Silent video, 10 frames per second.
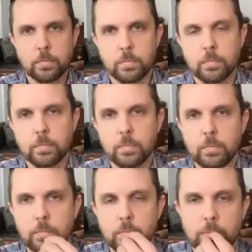
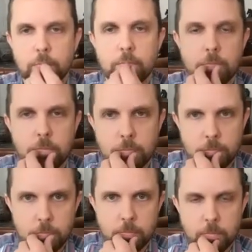
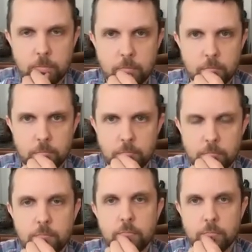
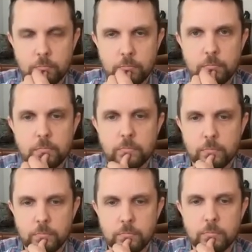
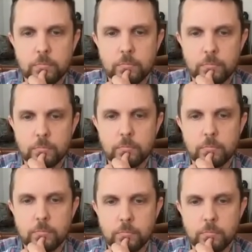
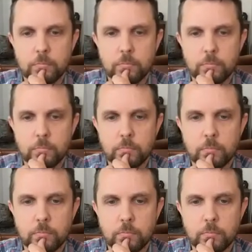(silent)